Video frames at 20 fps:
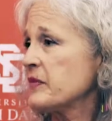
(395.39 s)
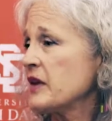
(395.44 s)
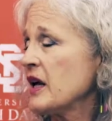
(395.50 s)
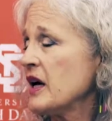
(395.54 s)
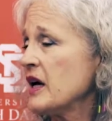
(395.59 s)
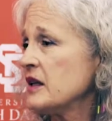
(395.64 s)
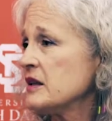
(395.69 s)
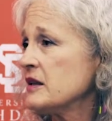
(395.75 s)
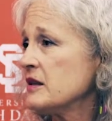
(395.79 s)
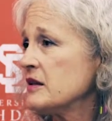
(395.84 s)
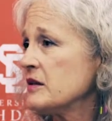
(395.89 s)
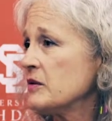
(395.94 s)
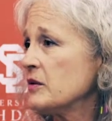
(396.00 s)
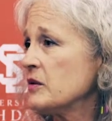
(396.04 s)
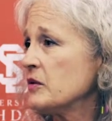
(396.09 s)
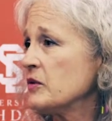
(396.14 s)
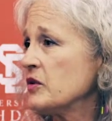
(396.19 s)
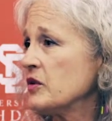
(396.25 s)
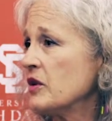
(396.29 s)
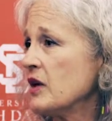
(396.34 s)
And
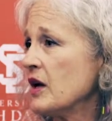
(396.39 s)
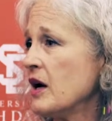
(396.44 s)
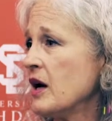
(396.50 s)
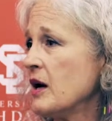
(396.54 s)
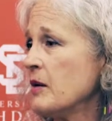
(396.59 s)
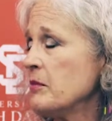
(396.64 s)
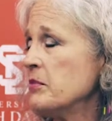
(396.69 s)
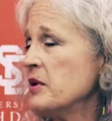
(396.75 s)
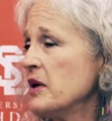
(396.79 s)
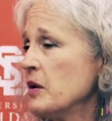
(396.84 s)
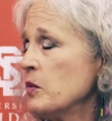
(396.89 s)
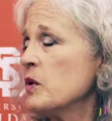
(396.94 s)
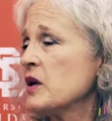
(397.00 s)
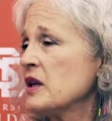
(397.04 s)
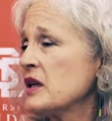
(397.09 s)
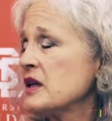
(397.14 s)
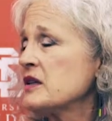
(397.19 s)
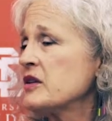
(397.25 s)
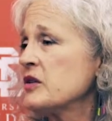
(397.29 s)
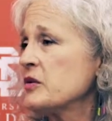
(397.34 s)
being
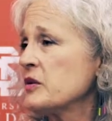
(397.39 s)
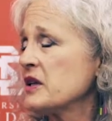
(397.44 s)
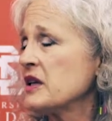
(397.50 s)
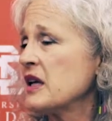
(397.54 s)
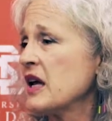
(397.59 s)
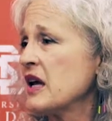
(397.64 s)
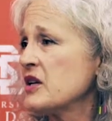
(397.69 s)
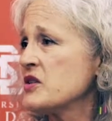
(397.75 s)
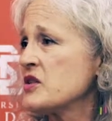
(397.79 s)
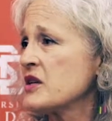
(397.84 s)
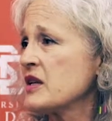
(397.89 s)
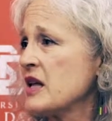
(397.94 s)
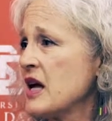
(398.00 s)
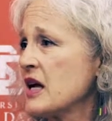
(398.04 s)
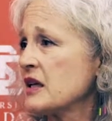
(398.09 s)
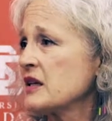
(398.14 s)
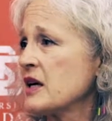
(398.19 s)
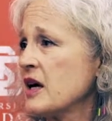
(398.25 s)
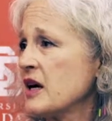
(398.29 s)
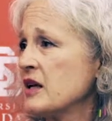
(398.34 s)
willing to engage in
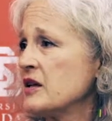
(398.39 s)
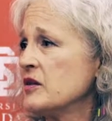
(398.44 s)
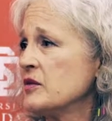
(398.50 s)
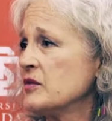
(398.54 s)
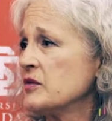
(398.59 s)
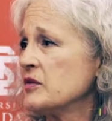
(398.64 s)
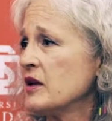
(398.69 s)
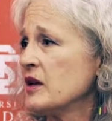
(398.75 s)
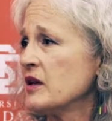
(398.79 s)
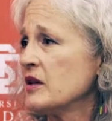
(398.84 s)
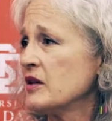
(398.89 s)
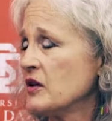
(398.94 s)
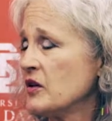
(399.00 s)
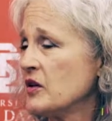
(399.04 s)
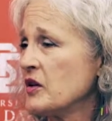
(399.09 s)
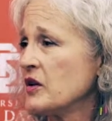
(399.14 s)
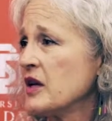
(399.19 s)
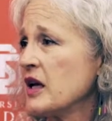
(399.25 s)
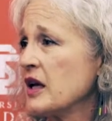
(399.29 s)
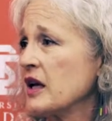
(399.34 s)
that kind of
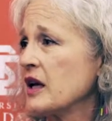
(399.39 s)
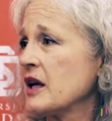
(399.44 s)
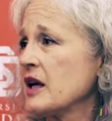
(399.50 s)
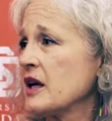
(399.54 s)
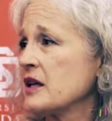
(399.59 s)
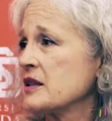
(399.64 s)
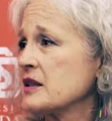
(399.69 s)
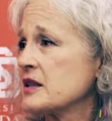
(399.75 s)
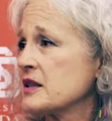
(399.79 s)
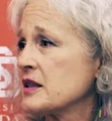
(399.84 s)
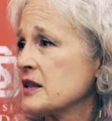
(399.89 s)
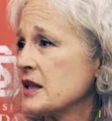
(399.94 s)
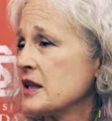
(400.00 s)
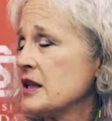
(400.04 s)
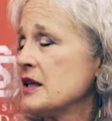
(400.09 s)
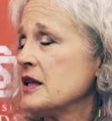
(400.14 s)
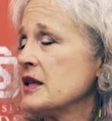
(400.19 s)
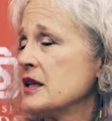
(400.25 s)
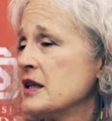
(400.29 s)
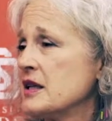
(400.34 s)
learning and
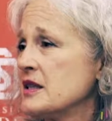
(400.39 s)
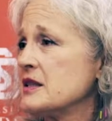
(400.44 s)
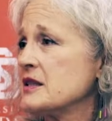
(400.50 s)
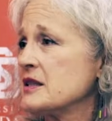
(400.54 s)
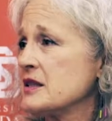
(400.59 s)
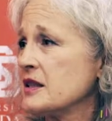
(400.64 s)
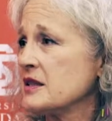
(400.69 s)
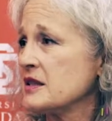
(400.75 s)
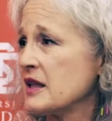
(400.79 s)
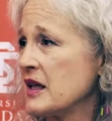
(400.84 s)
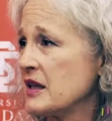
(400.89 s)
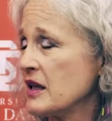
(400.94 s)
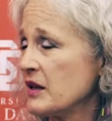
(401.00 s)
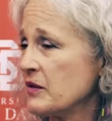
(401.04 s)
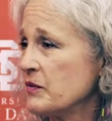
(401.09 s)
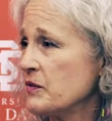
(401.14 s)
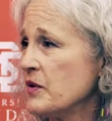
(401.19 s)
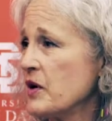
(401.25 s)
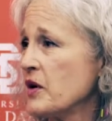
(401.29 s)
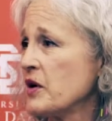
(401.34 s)
is I
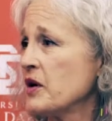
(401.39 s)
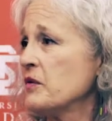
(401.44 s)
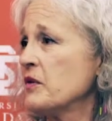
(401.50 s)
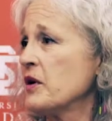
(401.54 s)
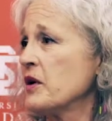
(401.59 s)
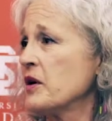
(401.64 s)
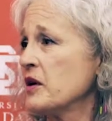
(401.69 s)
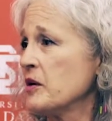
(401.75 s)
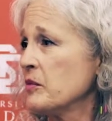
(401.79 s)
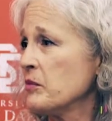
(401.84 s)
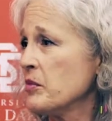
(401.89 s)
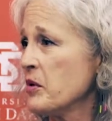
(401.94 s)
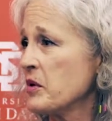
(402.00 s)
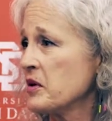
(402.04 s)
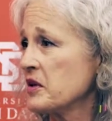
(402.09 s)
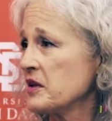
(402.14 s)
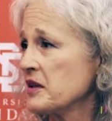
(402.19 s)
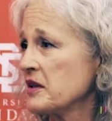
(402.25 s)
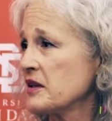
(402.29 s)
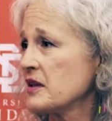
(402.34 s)
think very, very
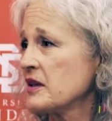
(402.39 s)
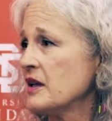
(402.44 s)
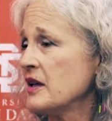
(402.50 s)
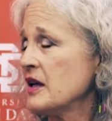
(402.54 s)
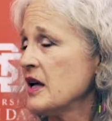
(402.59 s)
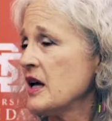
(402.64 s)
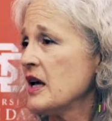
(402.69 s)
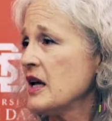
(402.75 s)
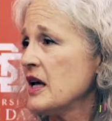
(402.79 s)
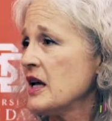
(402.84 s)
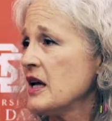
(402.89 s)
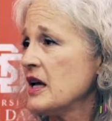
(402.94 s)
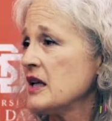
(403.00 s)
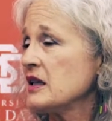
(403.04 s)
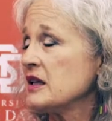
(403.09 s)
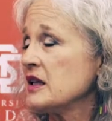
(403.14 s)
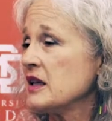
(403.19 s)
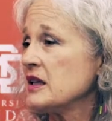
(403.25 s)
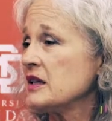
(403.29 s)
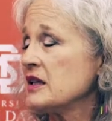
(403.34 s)
important.
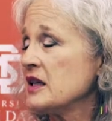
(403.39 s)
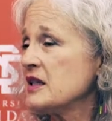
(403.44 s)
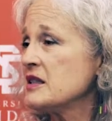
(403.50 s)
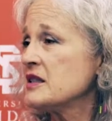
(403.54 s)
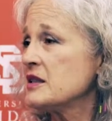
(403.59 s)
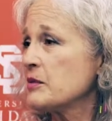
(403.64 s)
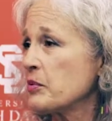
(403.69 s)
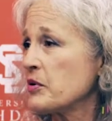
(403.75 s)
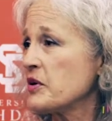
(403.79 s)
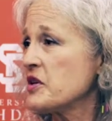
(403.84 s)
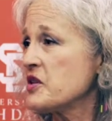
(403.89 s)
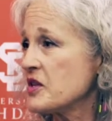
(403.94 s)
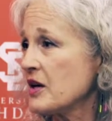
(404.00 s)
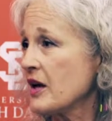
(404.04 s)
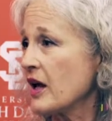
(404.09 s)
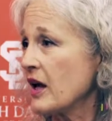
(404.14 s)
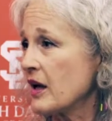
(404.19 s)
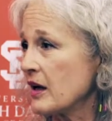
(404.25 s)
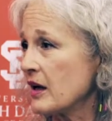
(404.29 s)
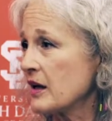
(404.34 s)
And kids
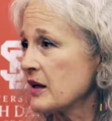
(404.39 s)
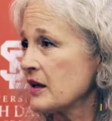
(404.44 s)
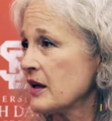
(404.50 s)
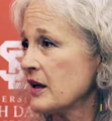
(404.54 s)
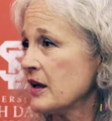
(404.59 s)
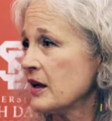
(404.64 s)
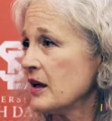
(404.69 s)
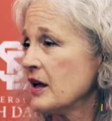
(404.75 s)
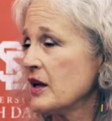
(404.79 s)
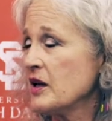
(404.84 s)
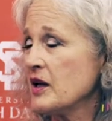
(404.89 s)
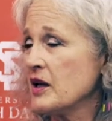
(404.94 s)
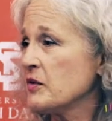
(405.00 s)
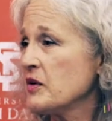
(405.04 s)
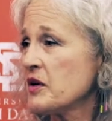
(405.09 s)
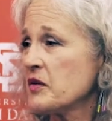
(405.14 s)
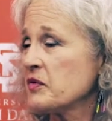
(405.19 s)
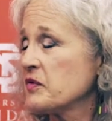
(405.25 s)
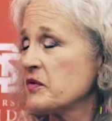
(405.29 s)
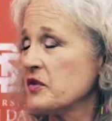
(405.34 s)
appreciate it.
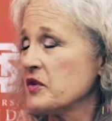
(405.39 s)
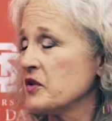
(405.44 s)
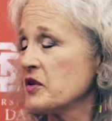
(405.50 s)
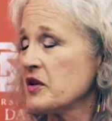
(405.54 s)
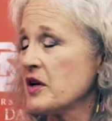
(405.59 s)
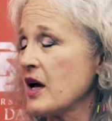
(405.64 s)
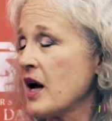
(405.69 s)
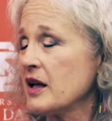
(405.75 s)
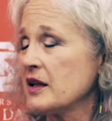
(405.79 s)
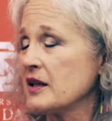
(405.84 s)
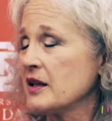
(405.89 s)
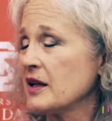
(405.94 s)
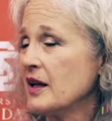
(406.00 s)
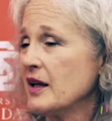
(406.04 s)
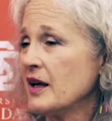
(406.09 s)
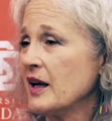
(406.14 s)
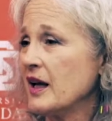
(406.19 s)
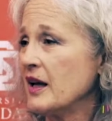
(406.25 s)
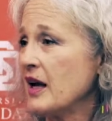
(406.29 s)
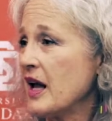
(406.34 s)
Even if you're not
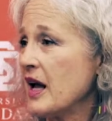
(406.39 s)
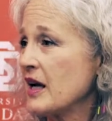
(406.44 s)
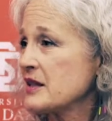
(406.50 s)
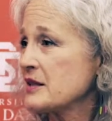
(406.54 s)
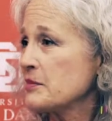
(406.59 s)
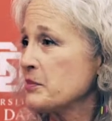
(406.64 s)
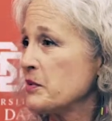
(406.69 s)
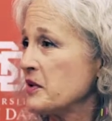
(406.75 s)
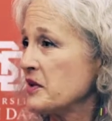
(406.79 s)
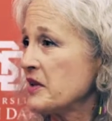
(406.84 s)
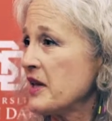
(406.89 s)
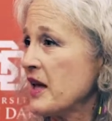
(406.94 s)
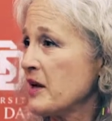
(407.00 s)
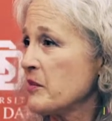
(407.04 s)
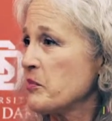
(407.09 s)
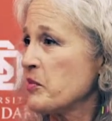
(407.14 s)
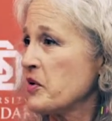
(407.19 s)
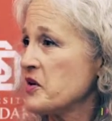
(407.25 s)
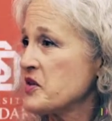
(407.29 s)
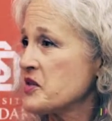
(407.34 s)
an expert, they
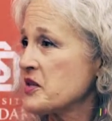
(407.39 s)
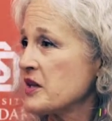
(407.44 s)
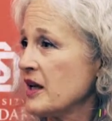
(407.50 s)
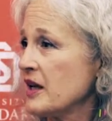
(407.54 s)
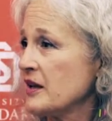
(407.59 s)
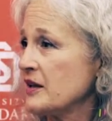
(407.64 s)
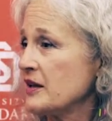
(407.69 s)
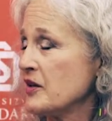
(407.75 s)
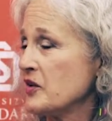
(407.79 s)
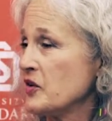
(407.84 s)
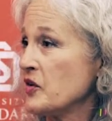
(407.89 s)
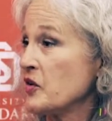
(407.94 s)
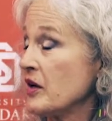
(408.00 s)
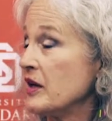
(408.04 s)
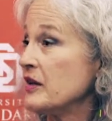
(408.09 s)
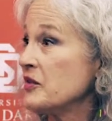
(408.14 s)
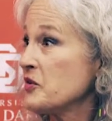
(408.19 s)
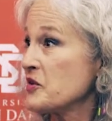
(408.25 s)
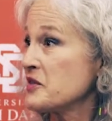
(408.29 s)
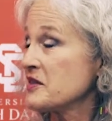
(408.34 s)
appreciate that you're
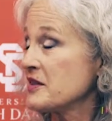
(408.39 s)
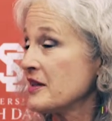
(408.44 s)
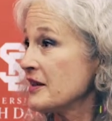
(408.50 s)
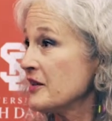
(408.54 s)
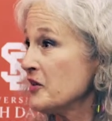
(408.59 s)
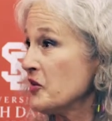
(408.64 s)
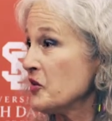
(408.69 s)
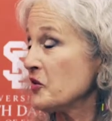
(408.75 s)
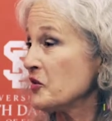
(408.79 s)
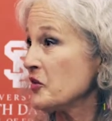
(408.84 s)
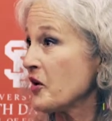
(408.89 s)
interested and you're